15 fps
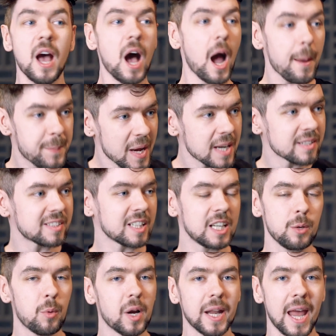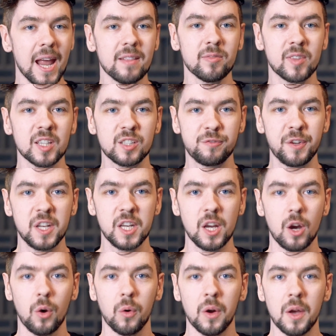I basically want to end this
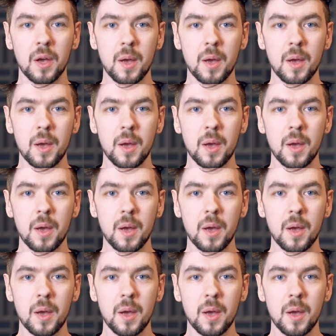video